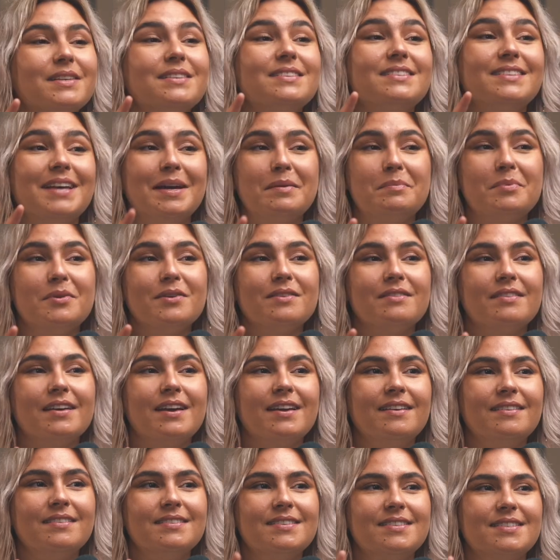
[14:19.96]
separate
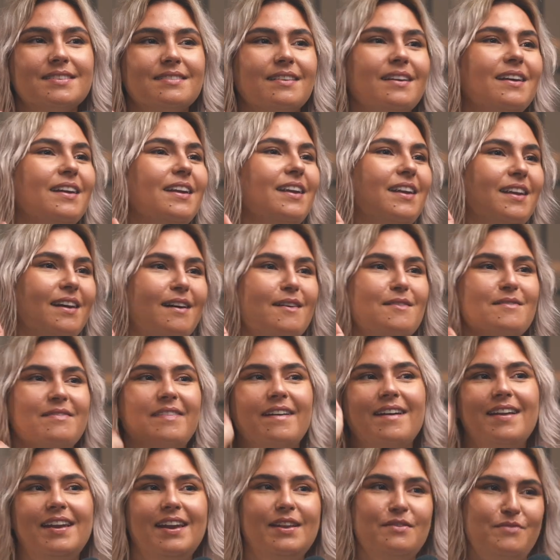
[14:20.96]
things. Love,
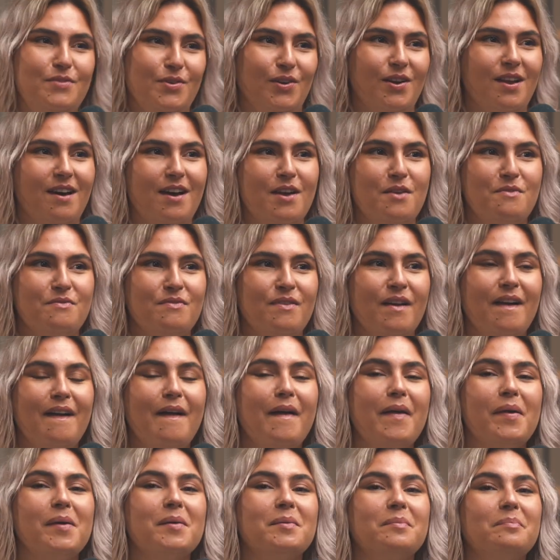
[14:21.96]
live your life.
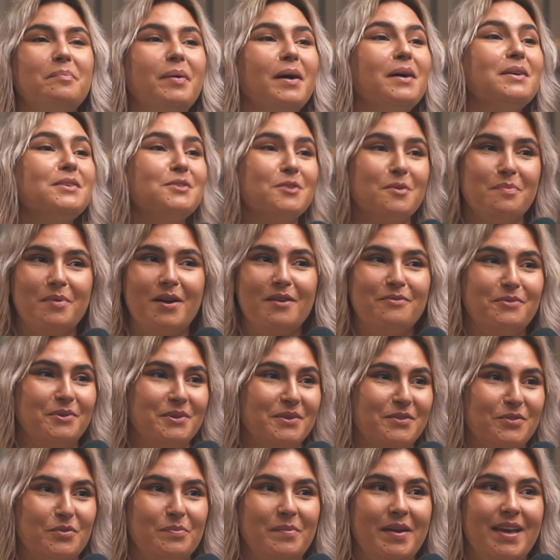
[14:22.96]
Personal
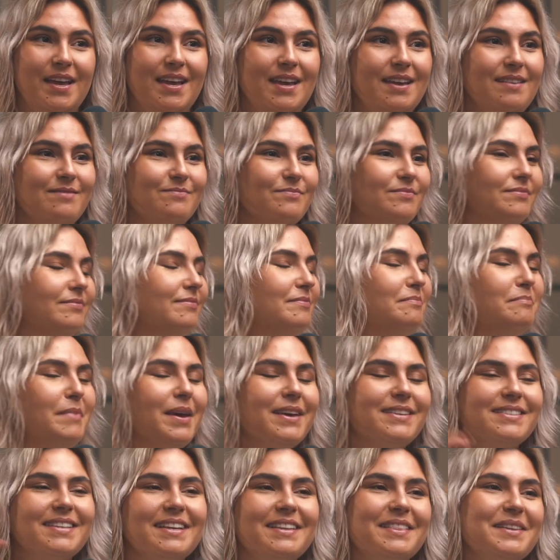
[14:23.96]
preference for me,
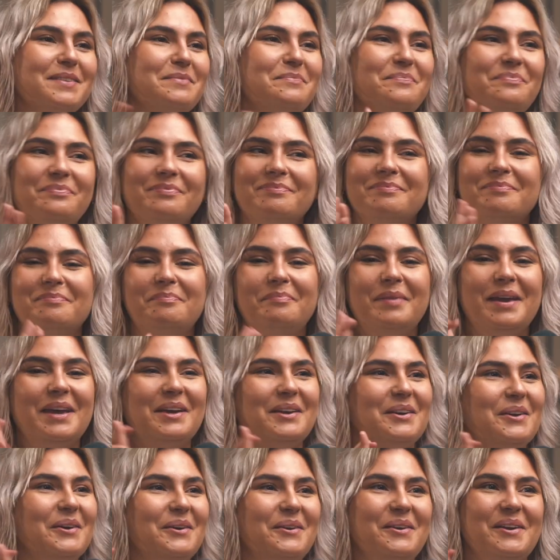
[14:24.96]
mixing them, big
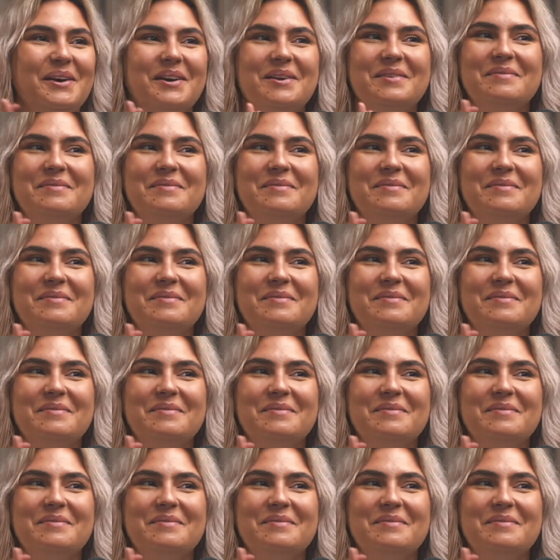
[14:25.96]
no.